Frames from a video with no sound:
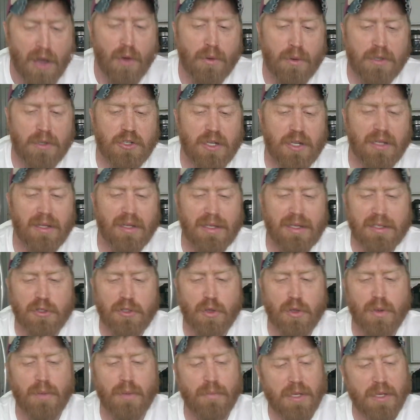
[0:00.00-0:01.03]
which could lead
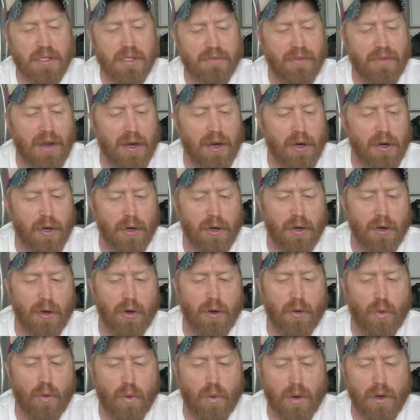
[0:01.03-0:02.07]
to a misfire
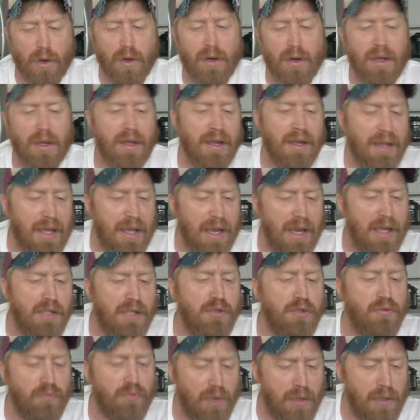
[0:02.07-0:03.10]
or
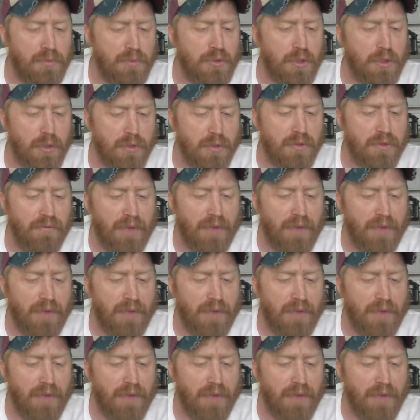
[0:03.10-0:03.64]
case ruptures.